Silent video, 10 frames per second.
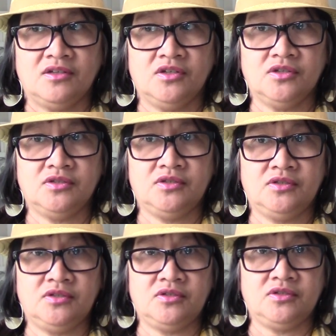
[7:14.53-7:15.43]
you
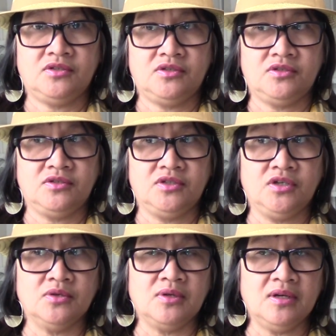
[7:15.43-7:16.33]

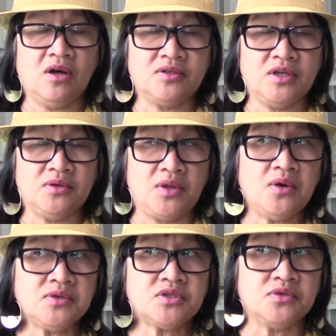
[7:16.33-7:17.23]
you, though
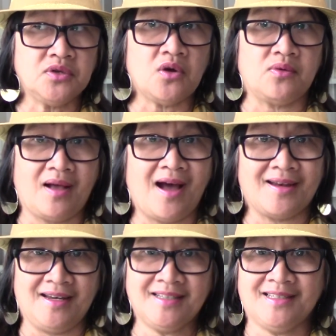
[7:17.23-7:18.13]
those who know
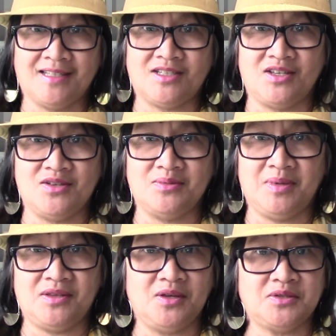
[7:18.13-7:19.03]
God listens to you,
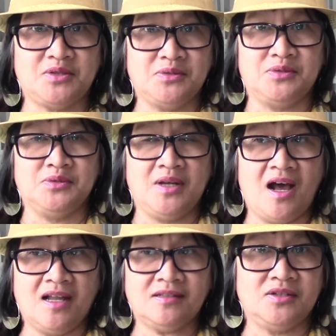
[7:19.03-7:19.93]
but those who do
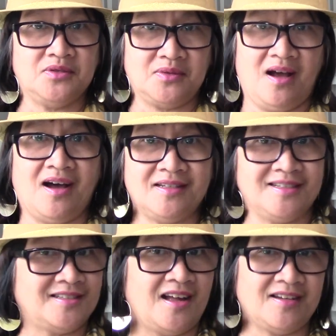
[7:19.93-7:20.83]
not know God
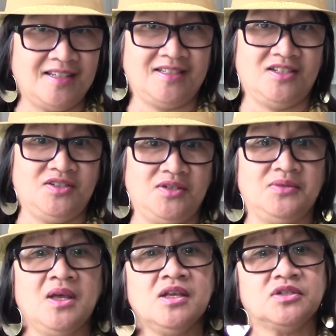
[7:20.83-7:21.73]
does not listen to
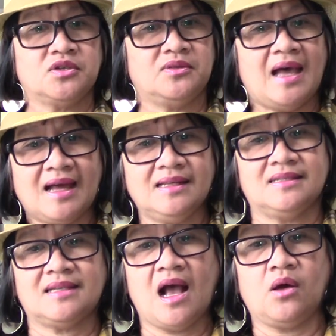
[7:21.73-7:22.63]
you. So that
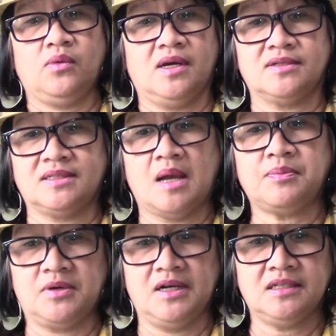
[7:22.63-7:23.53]
is how we are
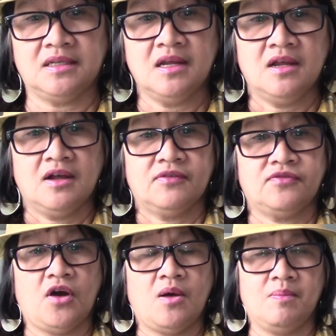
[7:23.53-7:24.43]
separate
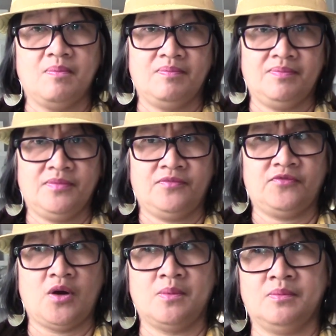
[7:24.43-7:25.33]
from
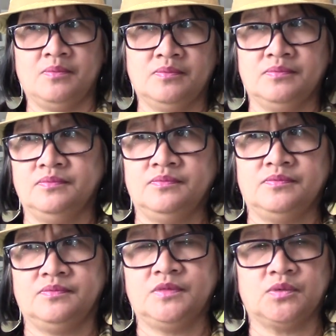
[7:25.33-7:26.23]
from
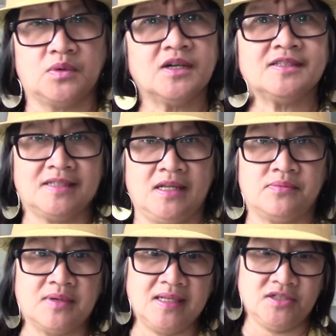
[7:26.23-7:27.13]
the worldly
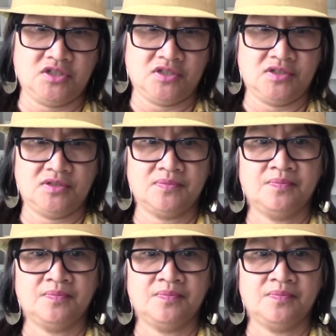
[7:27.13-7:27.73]
religion.